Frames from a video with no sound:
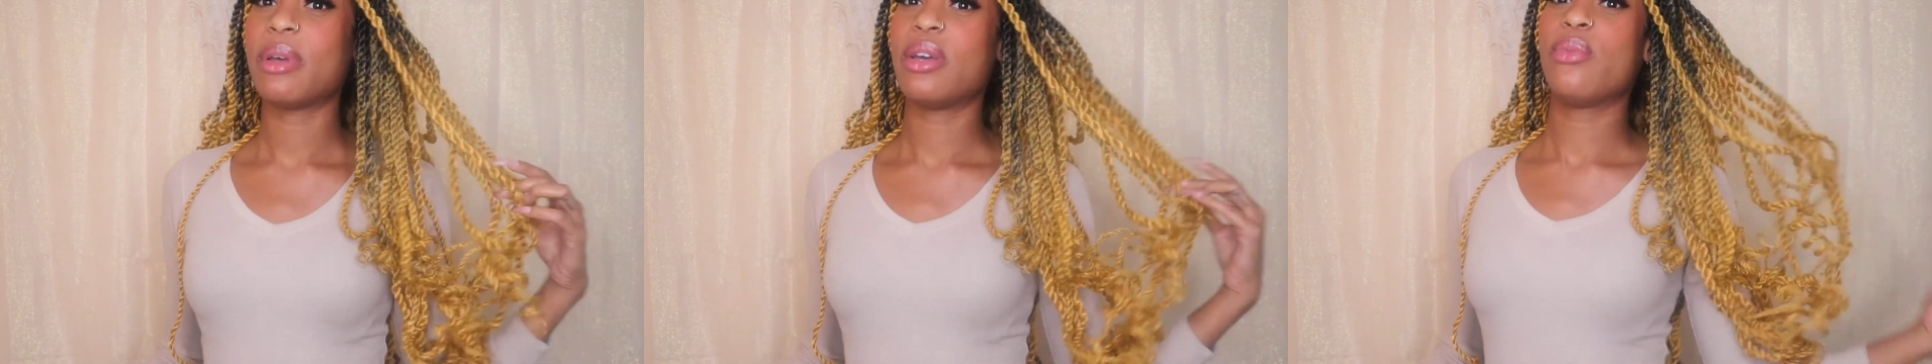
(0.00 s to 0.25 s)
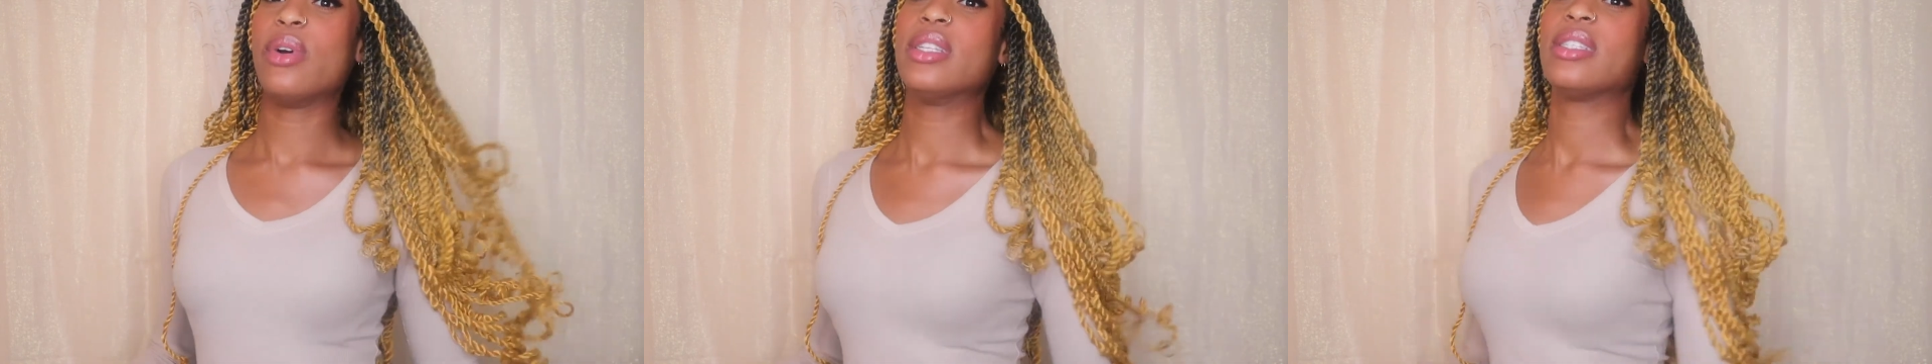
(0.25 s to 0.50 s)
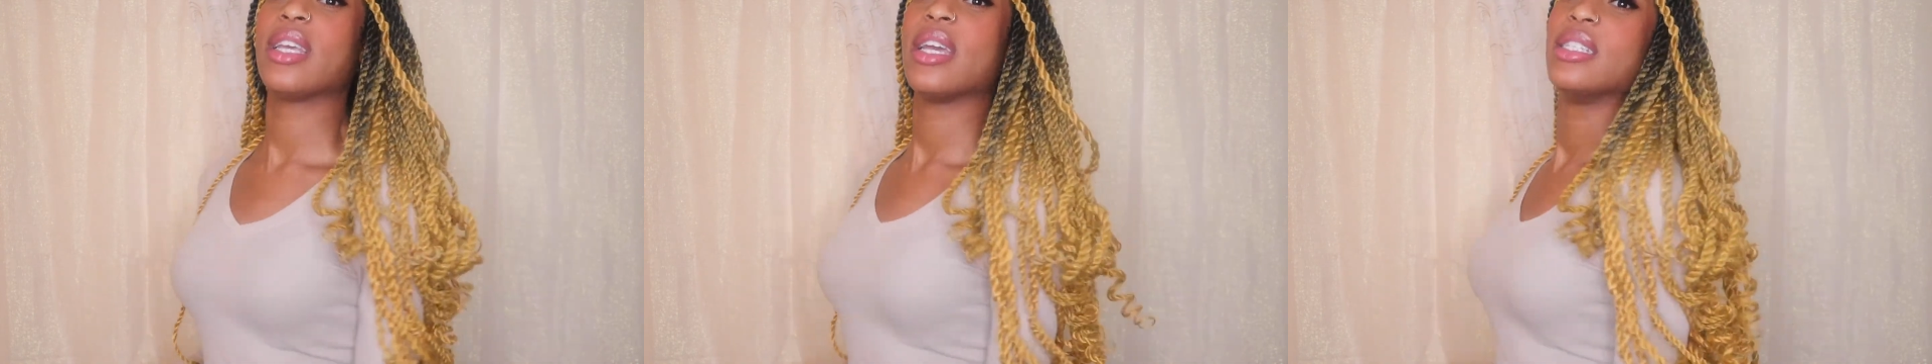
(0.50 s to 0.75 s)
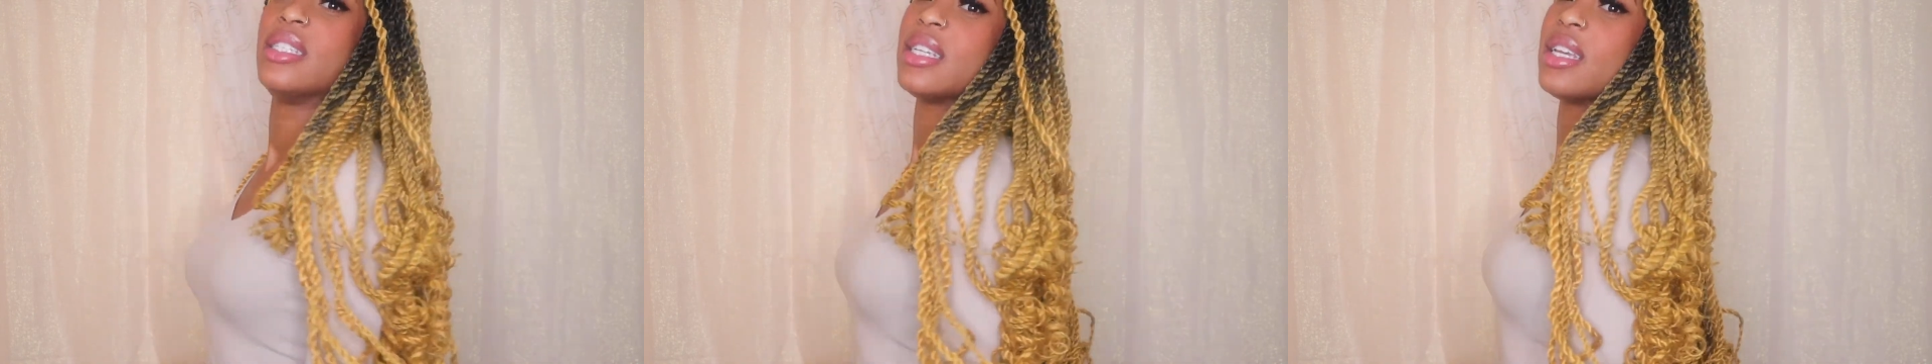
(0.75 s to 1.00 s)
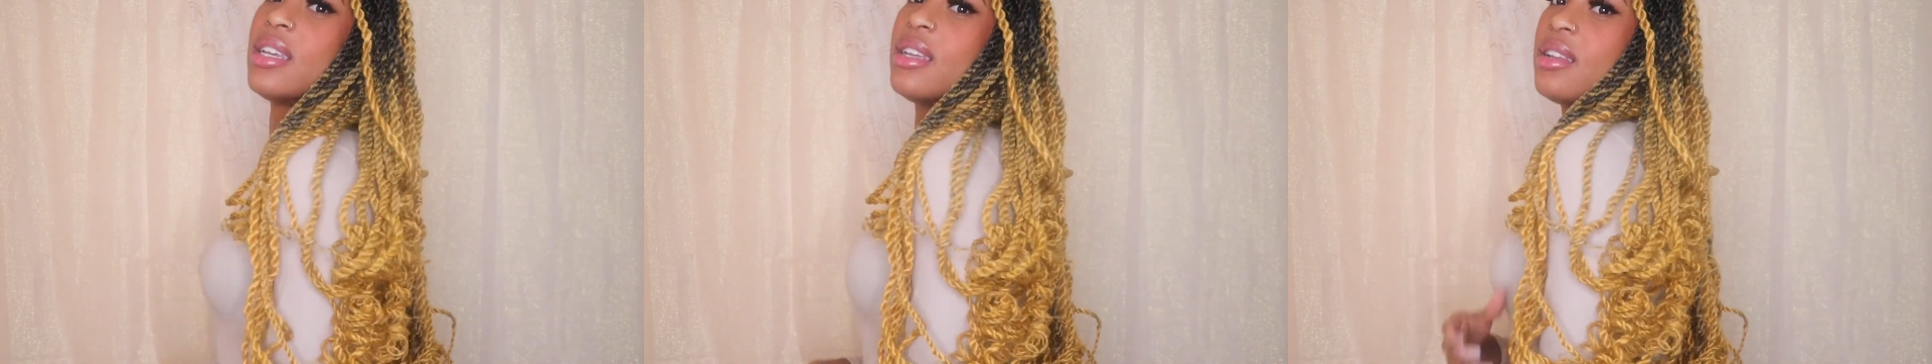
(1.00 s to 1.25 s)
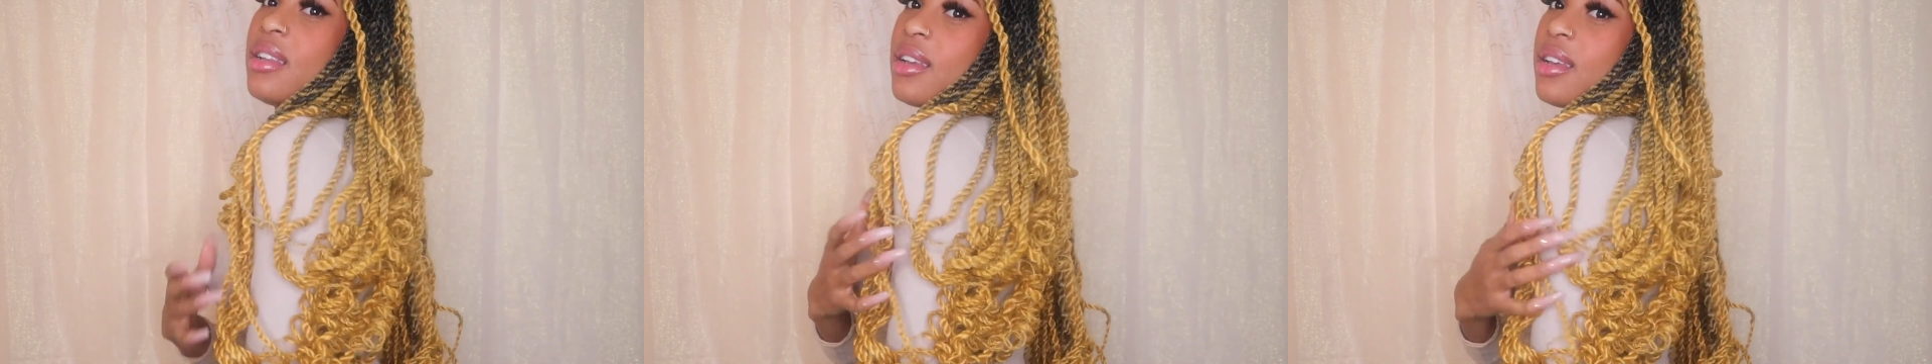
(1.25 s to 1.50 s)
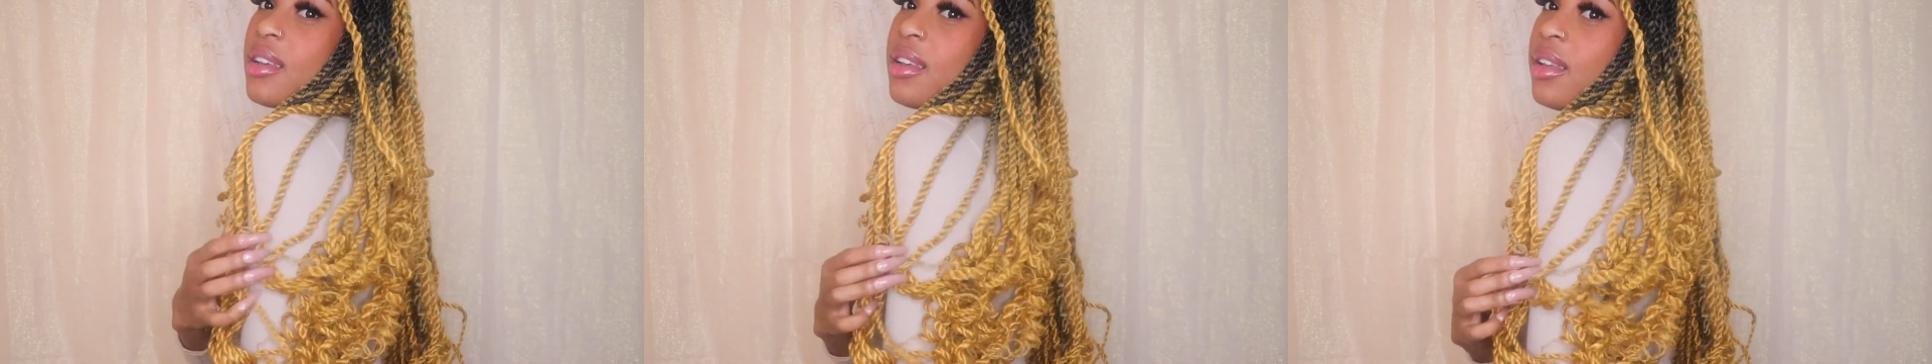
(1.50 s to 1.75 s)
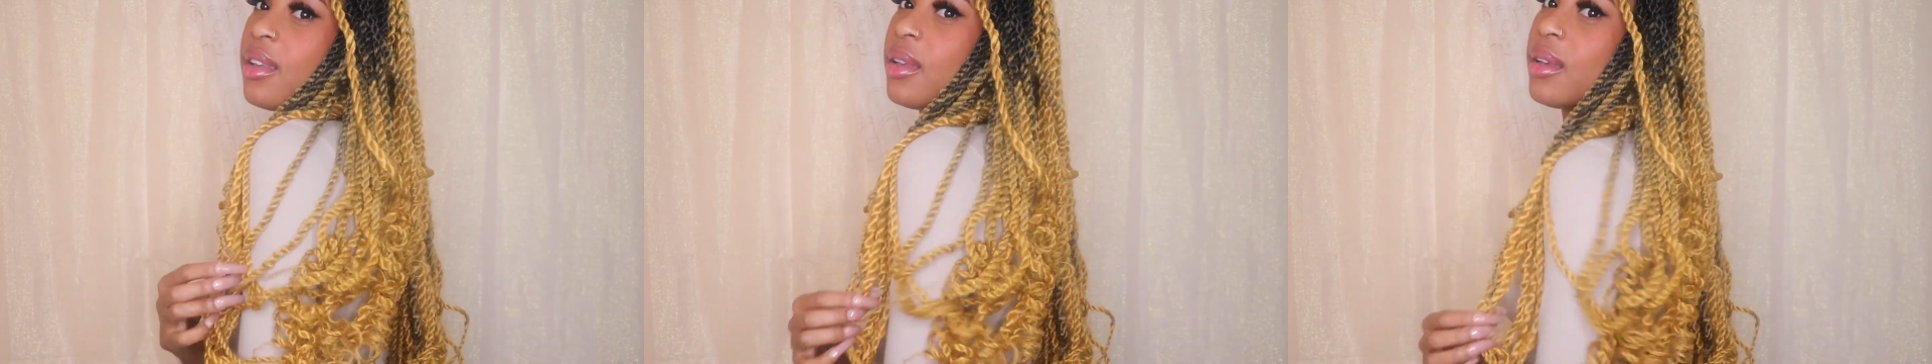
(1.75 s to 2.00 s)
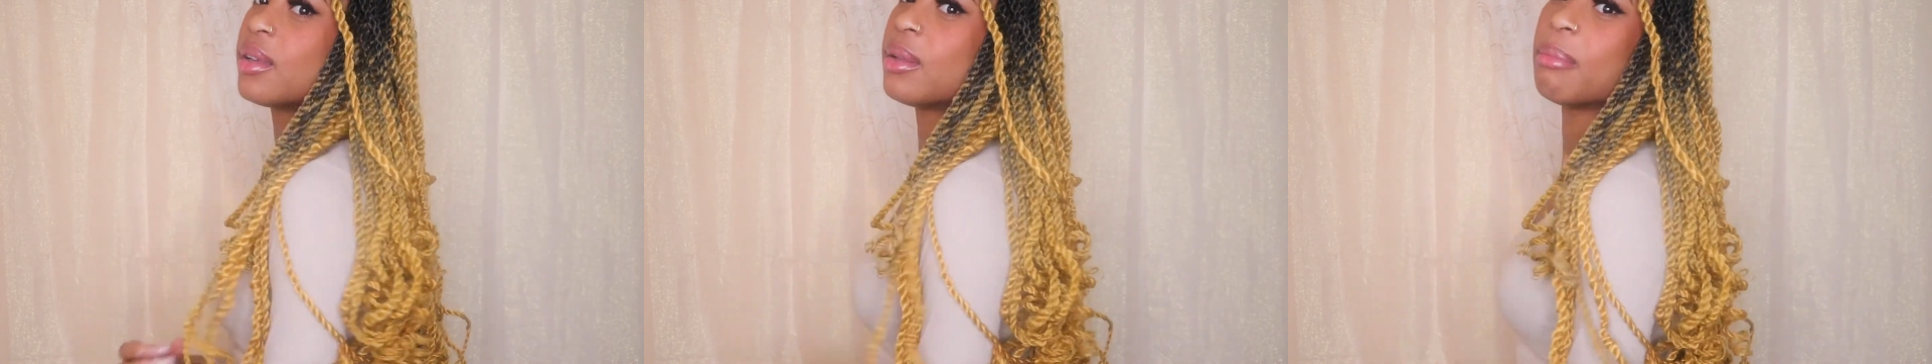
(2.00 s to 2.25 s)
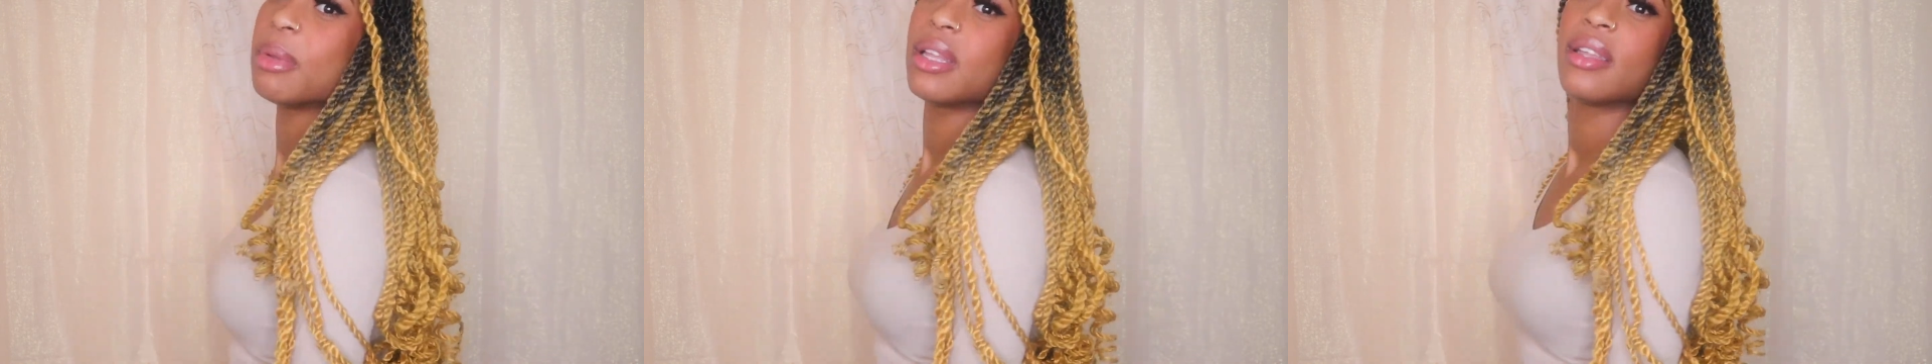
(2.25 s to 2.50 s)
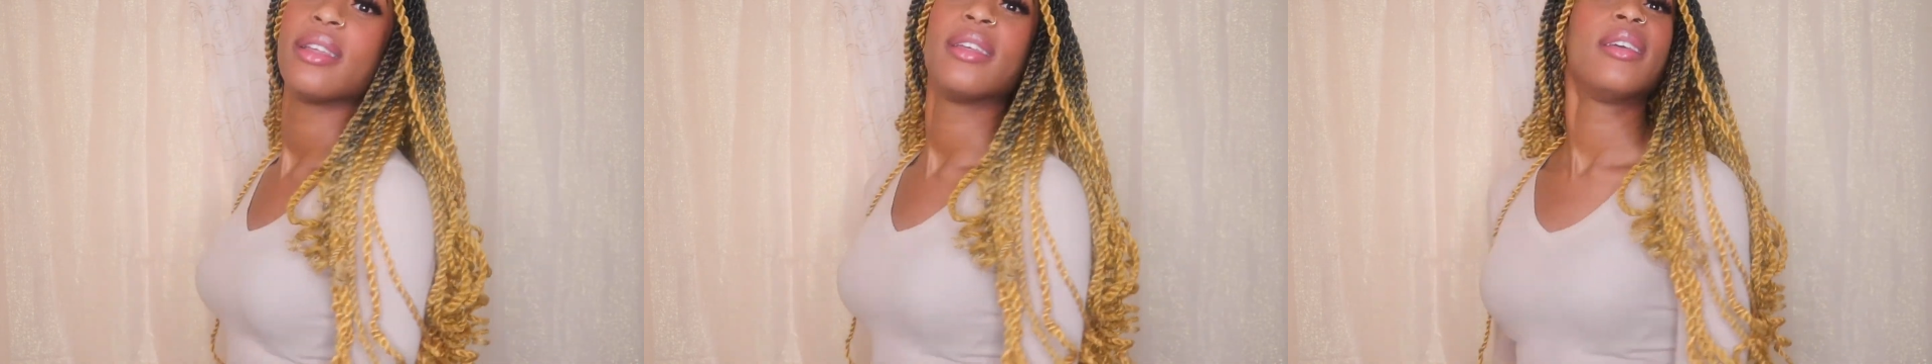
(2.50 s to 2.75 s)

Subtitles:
but once I did, I am